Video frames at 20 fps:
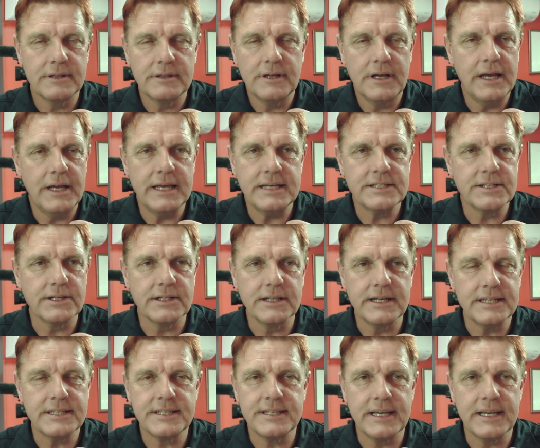
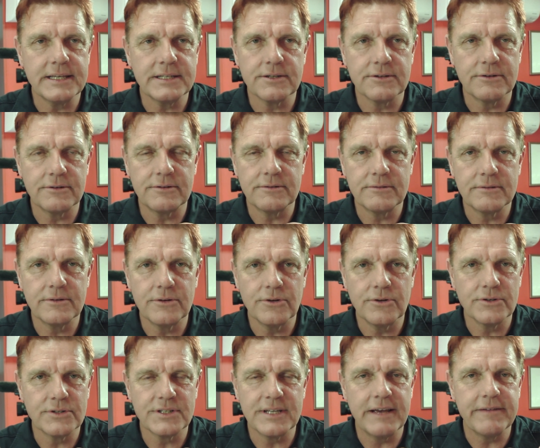easily 6 or
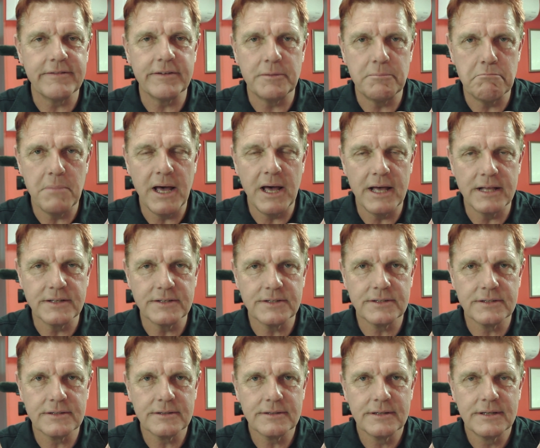7
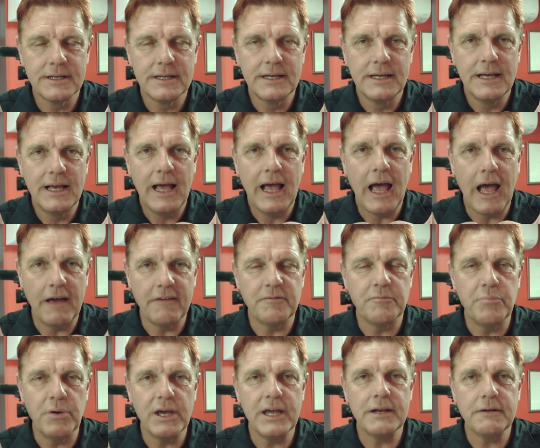months have
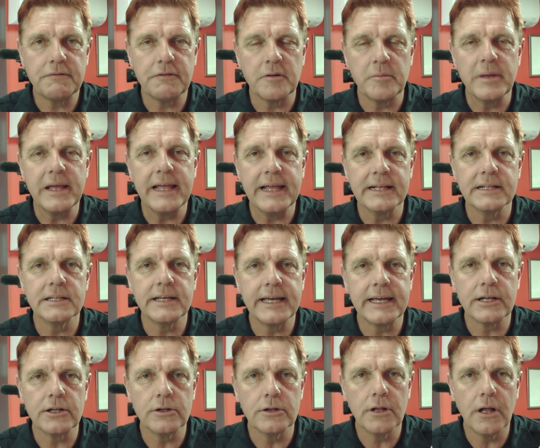been from
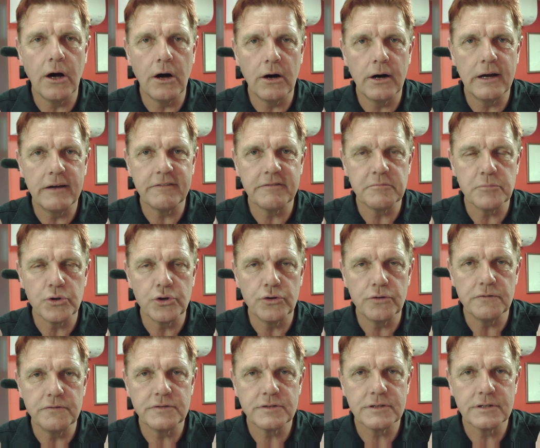illegal hive
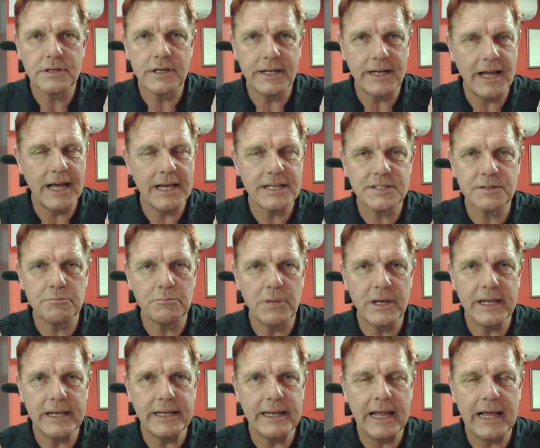moves. It hasn't
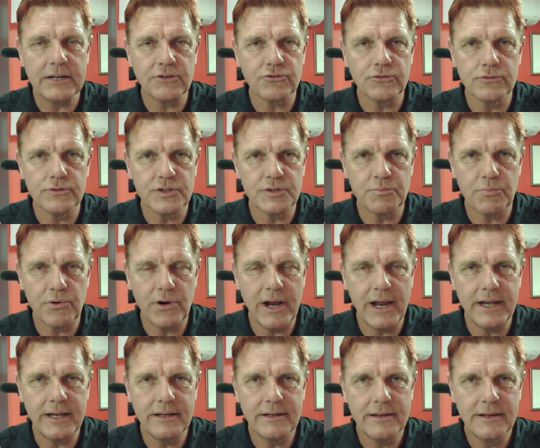been natural
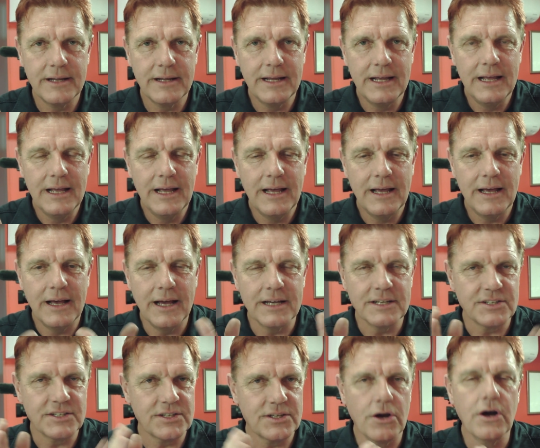spread.
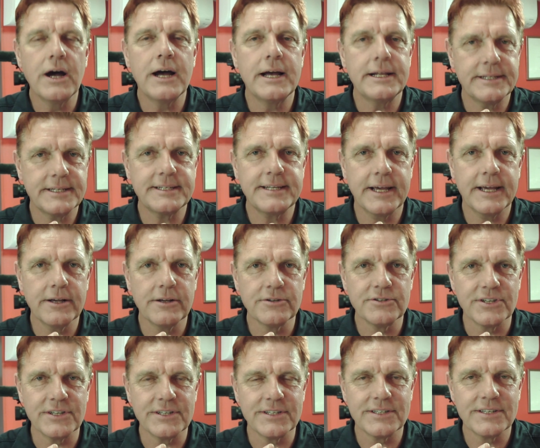Science tells
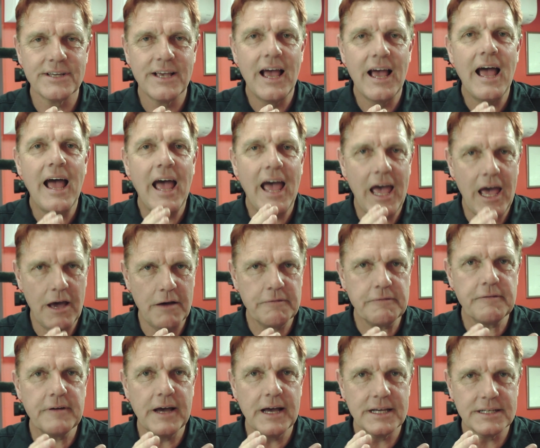us how
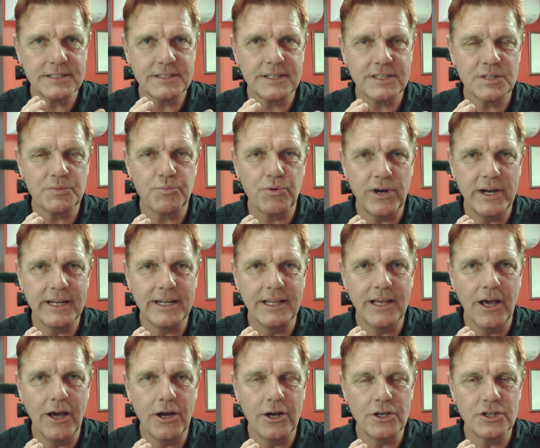fast the spread
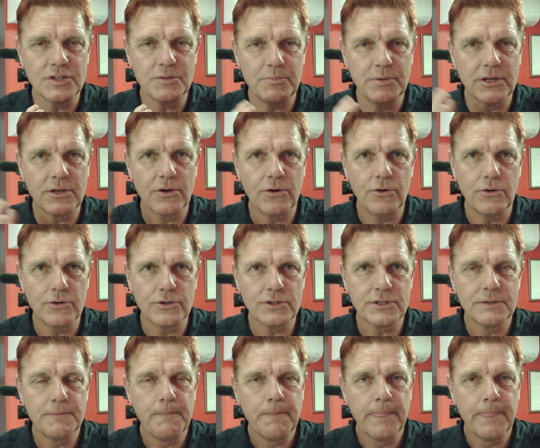goes because